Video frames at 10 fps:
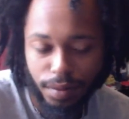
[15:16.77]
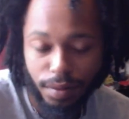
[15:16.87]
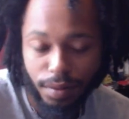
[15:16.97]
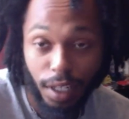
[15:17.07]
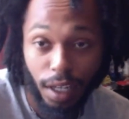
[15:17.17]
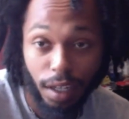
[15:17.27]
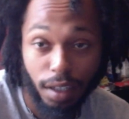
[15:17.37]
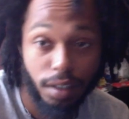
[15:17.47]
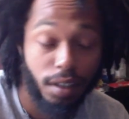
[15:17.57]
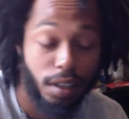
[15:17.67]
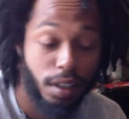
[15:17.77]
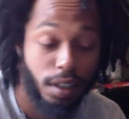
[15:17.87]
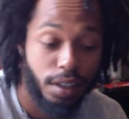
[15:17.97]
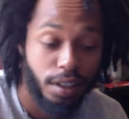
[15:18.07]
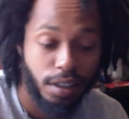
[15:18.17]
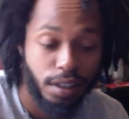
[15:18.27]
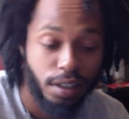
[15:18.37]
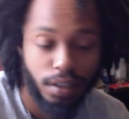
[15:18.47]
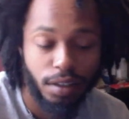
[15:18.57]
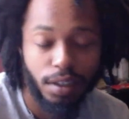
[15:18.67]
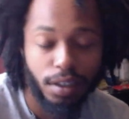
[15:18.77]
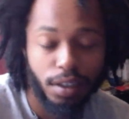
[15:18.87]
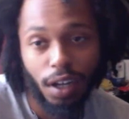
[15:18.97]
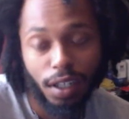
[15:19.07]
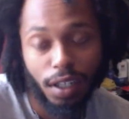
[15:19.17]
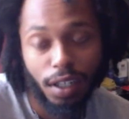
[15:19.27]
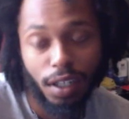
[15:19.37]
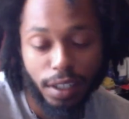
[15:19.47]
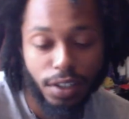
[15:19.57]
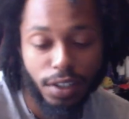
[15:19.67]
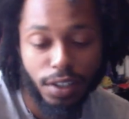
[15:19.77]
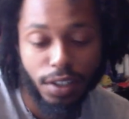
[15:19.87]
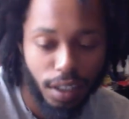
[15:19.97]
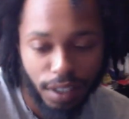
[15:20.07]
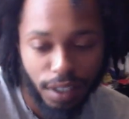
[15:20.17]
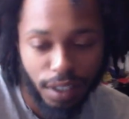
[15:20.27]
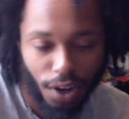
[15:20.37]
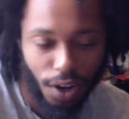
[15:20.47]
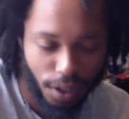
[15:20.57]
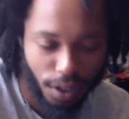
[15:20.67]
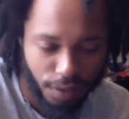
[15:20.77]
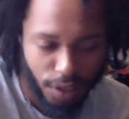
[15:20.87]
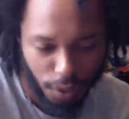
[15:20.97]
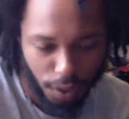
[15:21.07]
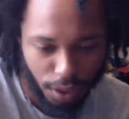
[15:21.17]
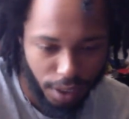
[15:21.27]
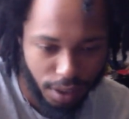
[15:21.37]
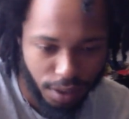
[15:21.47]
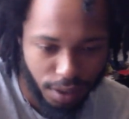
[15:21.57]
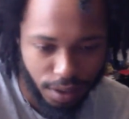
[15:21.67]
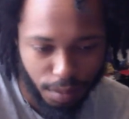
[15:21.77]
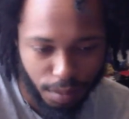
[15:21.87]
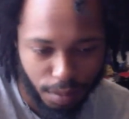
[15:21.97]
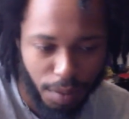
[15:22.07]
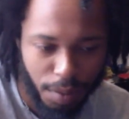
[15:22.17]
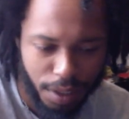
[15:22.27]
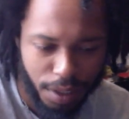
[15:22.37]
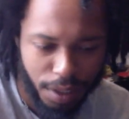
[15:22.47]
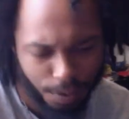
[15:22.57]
yeah, the thought, the energy of this card, of this reading is pretty much